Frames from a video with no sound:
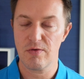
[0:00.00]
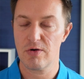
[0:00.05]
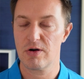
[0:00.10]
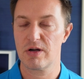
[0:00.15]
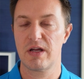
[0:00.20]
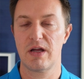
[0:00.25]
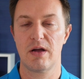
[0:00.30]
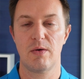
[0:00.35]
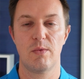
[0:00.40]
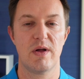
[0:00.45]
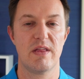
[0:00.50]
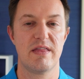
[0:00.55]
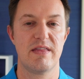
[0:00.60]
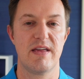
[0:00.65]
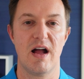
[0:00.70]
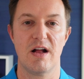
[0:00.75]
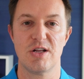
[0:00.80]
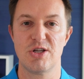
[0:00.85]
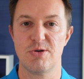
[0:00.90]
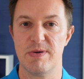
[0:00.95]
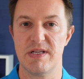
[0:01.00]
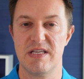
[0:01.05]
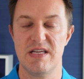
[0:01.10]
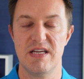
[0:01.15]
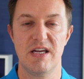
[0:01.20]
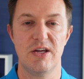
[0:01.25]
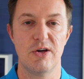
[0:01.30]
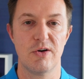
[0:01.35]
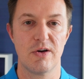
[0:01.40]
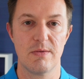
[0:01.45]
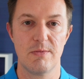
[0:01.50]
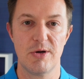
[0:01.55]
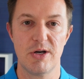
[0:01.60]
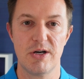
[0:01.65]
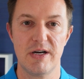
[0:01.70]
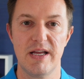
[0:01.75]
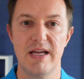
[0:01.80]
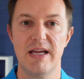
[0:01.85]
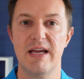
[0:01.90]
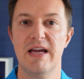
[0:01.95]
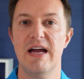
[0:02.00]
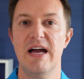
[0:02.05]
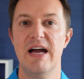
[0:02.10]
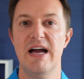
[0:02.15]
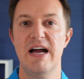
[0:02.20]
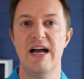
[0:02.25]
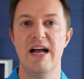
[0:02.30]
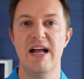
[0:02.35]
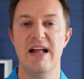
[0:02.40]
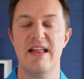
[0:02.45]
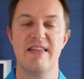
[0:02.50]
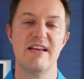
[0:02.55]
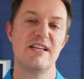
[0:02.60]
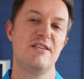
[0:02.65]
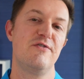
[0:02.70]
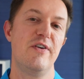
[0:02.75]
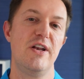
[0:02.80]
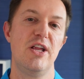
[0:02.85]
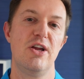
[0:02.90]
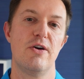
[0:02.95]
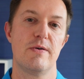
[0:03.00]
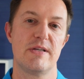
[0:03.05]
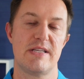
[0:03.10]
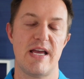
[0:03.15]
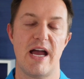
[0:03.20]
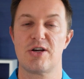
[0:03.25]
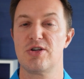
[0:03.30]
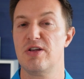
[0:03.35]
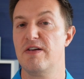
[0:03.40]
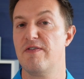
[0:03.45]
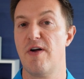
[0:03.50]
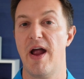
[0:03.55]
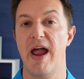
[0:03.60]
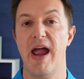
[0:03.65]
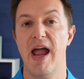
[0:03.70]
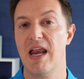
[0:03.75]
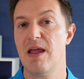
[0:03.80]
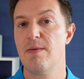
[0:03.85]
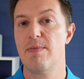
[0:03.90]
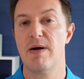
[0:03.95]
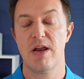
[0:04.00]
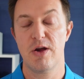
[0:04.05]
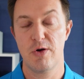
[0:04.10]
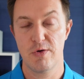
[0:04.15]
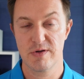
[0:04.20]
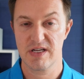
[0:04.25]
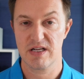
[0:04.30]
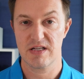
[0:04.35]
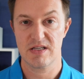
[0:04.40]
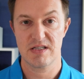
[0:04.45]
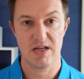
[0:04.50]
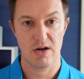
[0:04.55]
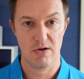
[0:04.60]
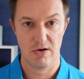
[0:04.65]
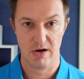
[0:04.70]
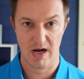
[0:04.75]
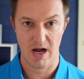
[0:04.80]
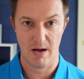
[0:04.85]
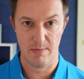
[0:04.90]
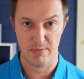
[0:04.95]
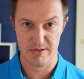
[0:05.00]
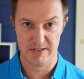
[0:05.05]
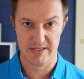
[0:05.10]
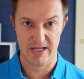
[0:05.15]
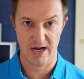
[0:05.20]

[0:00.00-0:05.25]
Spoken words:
working with the LGBTQ community. This video is actually for anybody who's considering couples